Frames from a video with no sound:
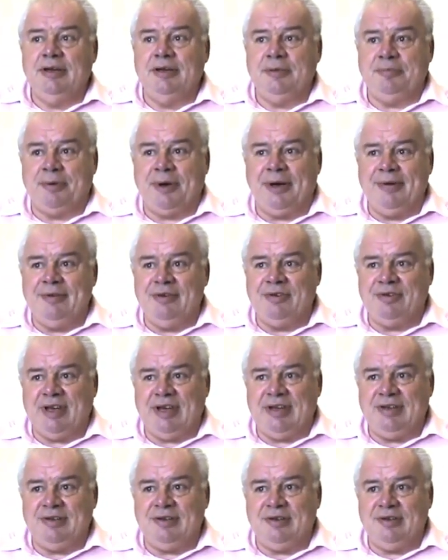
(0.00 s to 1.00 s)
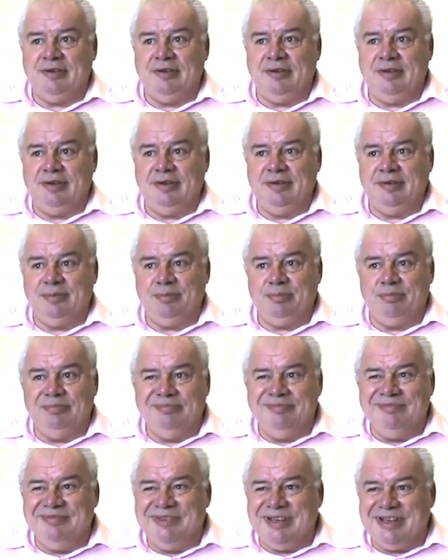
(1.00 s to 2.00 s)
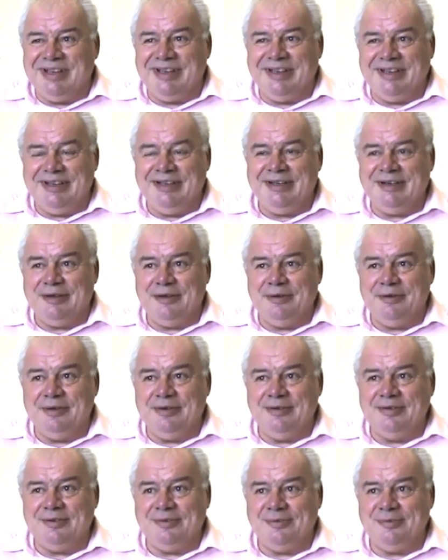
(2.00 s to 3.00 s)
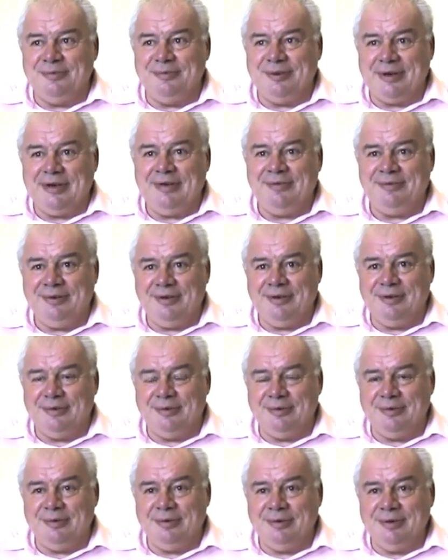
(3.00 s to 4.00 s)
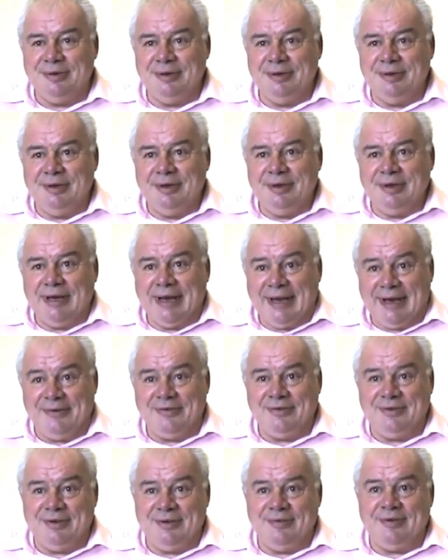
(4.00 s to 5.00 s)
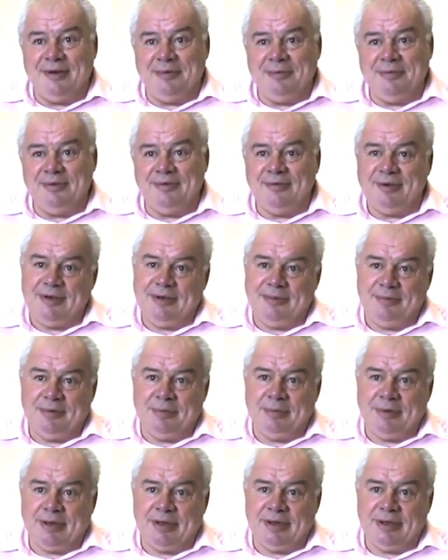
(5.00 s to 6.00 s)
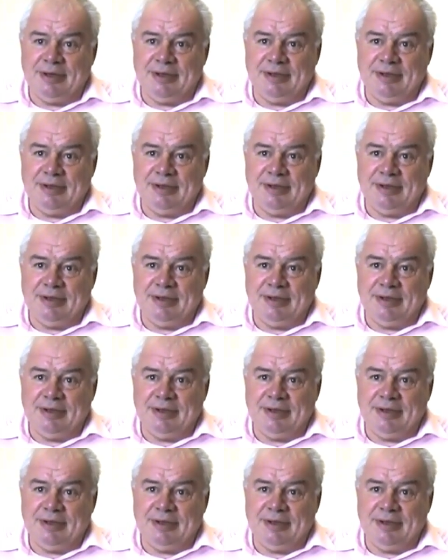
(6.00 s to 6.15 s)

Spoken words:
private sector is, there's very few housing developments available to buy.